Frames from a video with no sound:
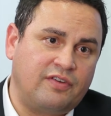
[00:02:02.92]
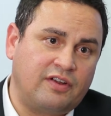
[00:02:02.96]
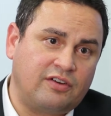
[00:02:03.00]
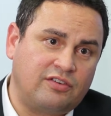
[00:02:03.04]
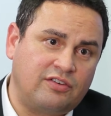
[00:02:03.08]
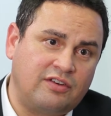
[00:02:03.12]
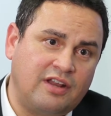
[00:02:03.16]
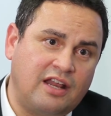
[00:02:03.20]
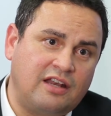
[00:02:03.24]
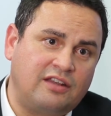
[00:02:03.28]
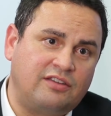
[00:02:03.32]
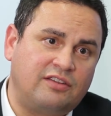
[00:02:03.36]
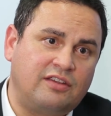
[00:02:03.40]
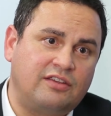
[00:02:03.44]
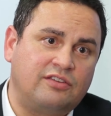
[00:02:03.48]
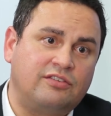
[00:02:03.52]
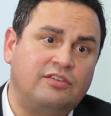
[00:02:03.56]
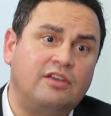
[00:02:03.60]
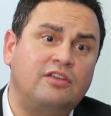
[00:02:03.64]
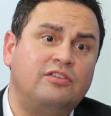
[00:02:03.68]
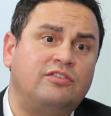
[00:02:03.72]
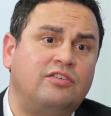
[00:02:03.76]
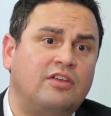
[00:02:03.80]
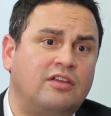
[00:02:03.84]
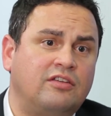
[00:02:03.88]
functionality
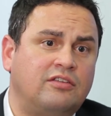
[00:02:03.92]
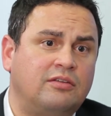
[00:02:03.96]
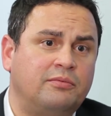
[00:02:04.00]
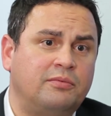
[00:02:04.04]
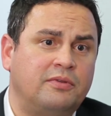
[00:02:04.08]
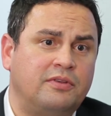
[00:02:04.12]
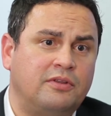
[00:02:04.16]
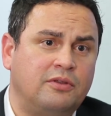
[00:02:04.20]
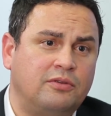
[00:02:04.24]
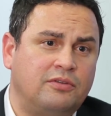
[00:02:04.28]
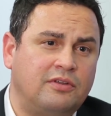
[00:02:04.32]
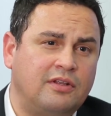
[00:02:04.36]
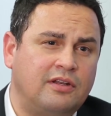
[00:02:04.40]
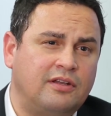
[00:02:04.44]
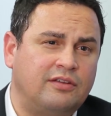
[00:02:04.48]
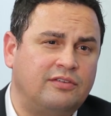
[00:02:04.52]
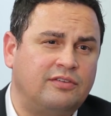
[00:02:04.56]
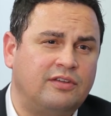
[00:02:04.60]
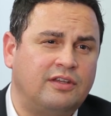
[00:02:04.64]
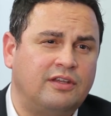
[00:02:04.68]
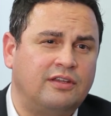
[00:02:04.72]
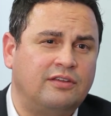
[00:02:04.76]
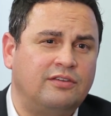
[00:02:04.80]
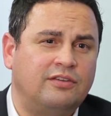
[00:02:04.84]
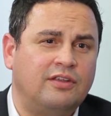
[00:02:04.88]
associated with
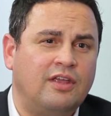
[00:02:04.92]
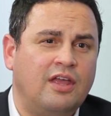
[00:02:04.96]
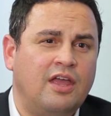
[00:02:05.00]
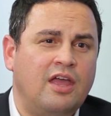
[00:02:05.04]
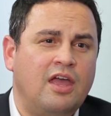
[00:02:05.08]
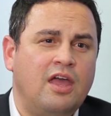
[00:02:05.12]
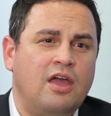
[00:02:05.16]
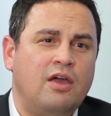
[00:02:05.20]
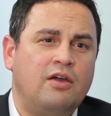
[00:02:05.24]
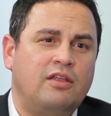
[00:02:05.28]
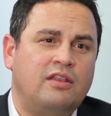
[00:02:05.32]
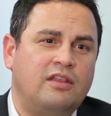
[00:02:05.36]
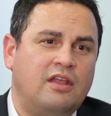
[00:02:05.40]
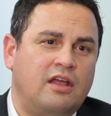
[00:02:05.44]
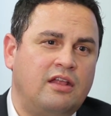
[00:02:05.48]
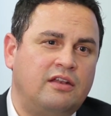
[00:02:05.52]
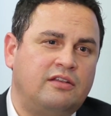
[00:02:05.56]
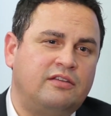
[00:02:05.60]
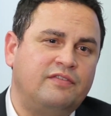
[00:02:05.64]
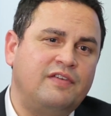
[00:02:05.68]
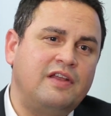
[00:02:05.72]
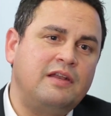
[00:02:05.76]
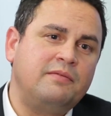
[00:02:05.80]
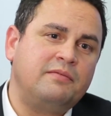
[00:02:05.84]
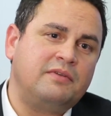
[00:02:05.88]
utilities, a
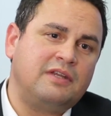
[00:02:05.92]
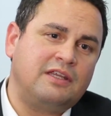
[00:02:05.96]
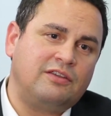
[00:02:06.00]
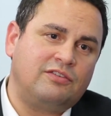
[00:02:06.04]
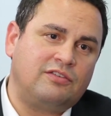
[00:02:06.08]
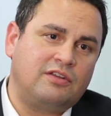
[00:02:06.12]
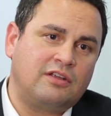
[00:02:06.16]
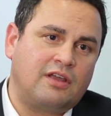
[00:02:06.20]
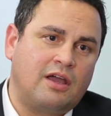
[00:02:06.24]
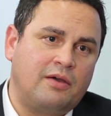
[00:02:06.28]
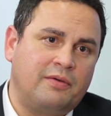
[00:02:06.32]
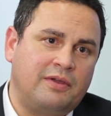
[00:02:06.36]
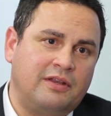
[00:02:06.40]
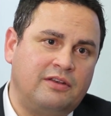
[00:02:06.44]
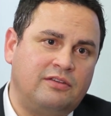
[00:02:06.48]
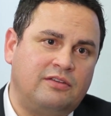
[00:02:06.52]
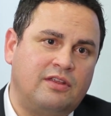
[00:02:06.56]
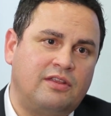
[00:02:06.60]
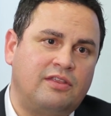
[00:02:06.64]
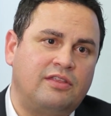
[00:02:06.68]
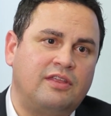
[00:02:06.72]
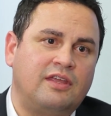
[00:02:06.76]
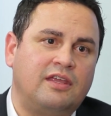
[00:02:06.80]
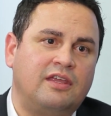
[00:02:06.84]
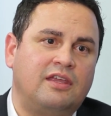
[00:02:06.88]
development needs to go
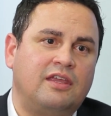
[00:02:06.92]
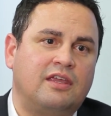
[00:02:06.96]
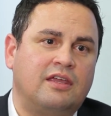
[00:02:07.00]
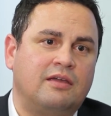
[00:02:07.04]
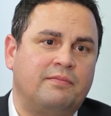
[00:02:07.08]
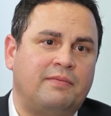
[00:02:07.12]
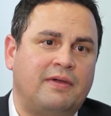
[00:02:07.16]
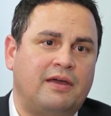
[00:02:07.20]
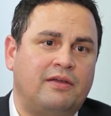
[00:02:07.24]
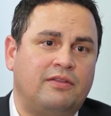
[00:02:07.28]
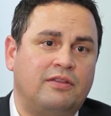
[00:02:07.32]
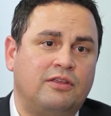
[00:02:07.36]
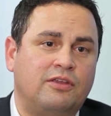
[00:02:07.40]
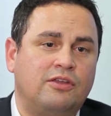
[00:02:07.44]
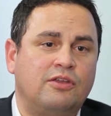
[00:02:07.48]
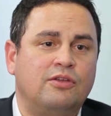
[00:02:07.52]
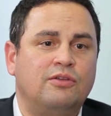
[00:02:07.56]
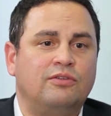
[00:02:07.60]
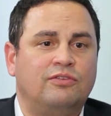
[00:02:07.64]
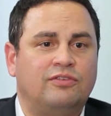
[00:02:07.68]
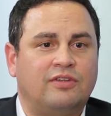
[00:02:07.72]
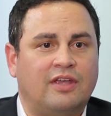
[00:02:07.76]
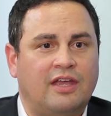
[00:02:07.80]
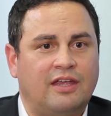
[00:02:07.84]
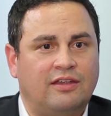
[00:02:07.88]
into thinking about the
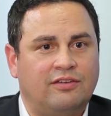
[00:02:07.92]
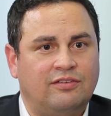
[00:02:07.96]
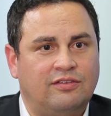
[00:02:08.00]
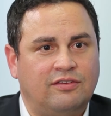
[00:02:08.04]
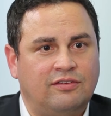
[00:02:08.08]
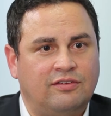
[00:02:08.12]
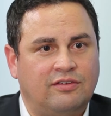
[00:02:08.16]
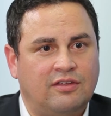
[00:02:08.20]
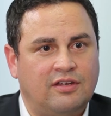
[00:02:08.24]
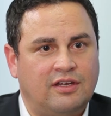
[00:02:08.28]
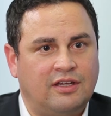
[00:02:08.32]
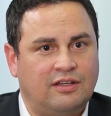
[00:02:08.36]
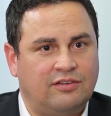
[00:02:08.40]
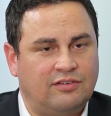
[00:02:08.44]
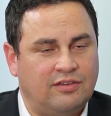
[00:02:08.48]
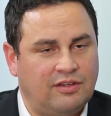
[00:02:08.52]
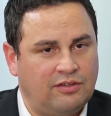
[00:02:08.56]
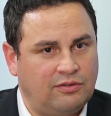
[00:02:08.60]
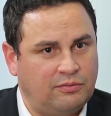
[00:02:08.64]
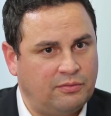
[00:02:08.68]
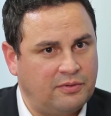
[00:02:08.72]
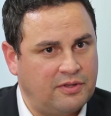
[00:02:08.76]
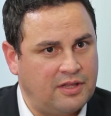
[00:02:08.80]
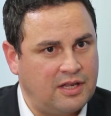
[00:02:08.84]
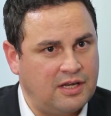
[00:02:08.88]
use cases that
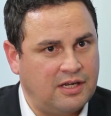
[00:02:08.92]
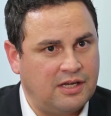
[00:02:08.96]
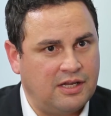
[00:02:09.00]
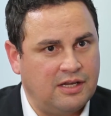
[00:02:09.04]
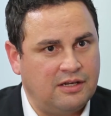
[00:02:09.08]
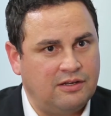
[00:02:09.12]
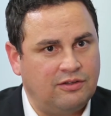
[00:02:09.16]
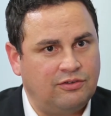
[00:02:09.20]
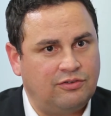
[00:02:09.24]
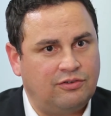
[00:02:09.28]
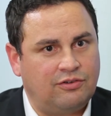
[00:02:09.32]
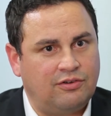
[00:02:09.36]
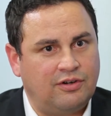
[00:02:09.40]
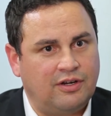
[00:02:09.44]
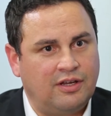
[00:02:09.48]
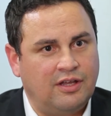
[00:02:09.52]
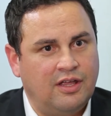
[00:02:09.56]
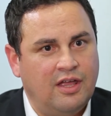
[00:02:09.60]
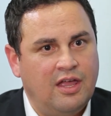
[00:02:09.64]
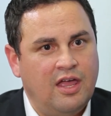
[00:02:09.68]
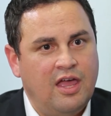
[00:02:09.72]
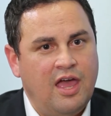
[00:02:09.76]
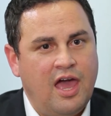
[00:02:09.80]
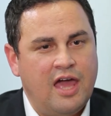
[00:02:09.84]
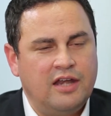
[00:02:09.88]
exist within the industry.
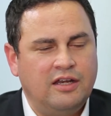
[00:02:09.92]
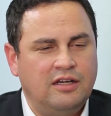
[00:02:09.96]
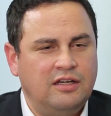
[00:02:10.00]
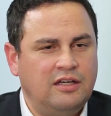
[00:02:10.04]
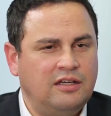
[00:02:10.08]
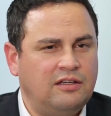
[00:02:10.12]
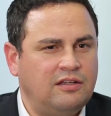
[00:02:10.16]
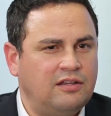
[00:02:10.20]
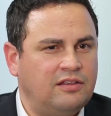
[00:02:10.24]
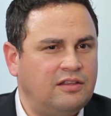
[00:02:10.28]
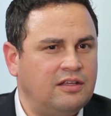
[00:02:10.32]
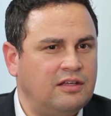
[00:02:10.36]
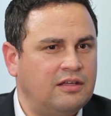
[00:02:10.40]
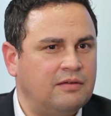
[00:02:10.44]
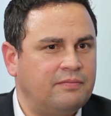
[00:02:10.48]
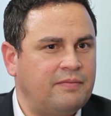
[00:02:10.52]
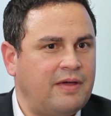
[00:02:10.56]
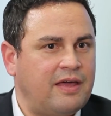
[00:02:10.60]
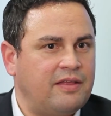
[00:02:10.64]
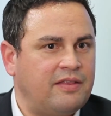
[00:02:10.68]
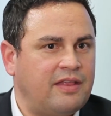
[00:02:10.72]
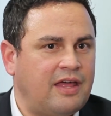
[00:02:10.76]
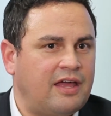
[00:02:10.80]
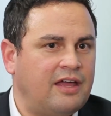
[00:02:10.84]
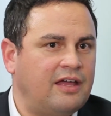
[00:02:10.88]
And you need to think
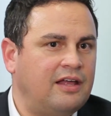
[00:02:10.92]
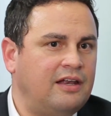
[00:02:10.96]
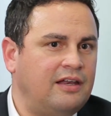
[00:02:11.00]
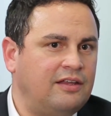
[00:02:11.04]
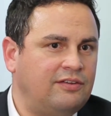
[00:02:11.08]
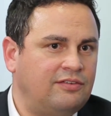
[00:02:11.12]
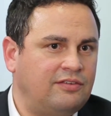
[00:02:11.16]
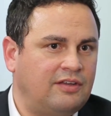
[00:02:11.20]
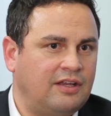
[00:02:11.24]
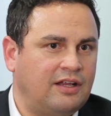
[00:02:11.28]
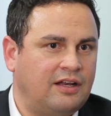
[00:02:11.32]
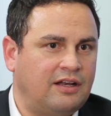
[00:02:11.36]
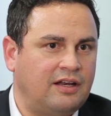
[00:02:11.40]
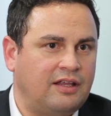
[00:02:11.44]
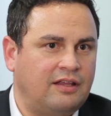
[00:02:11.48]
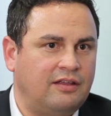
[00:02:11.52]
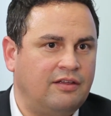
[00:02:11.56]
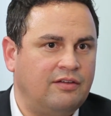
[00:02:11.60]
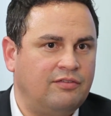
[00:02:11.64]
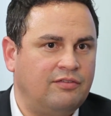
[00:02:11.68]
about that holistically